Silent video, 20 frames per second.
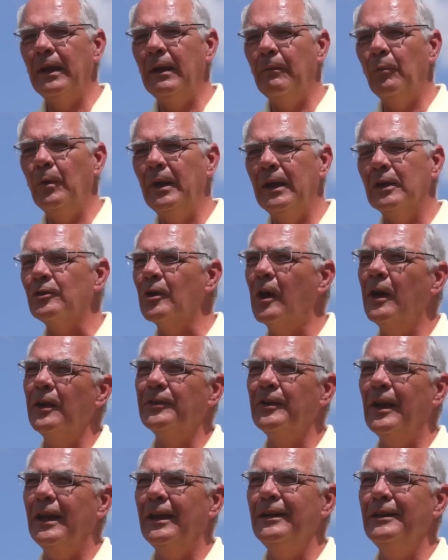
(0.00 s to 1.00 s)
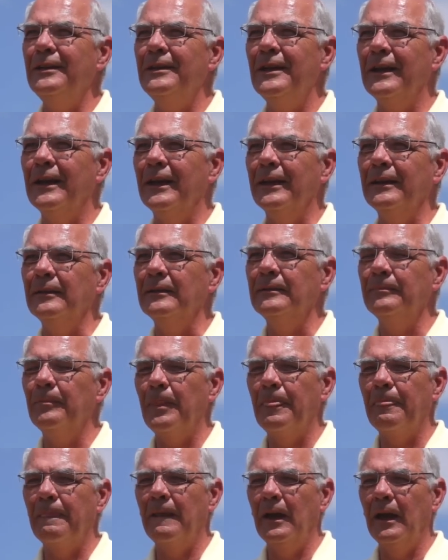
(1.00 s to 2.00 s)
it, when it's all said and done,
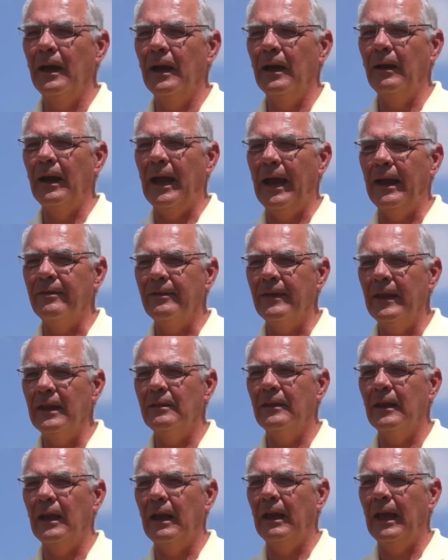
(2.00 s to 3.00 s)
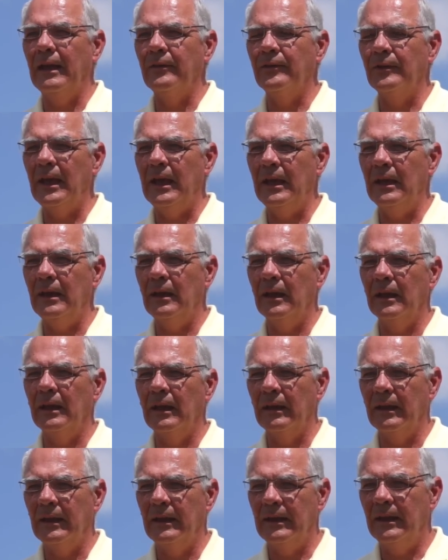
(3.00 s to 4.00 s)
uh, I think that as they
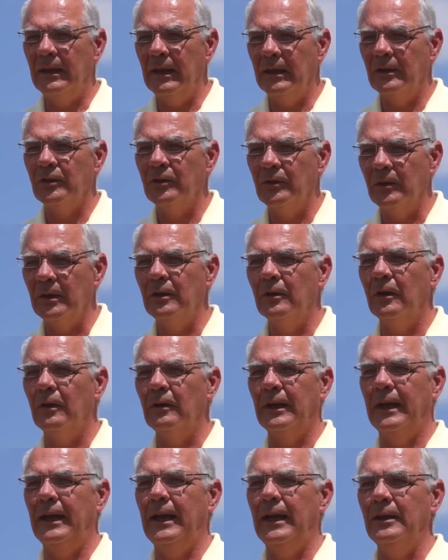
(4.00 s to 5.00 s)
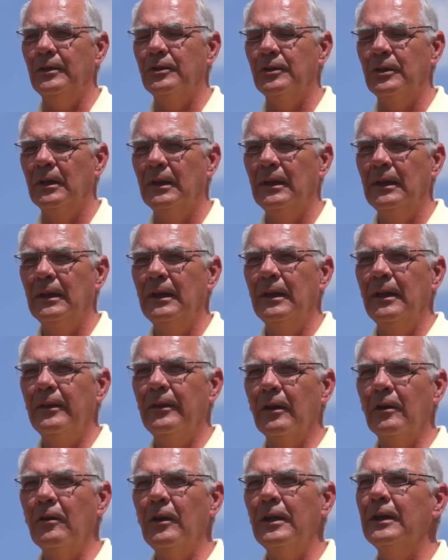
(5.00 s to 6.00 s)
get to adult age,
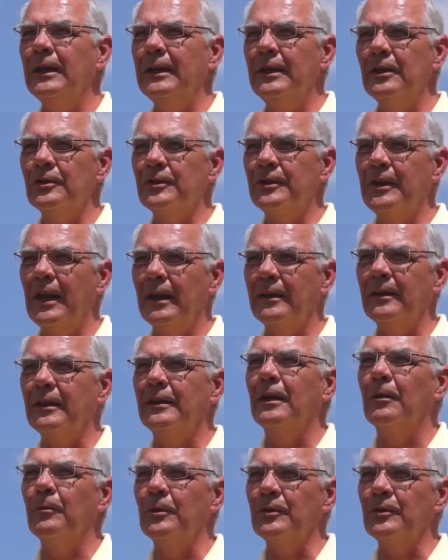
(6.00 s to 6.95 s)
They're going to understand that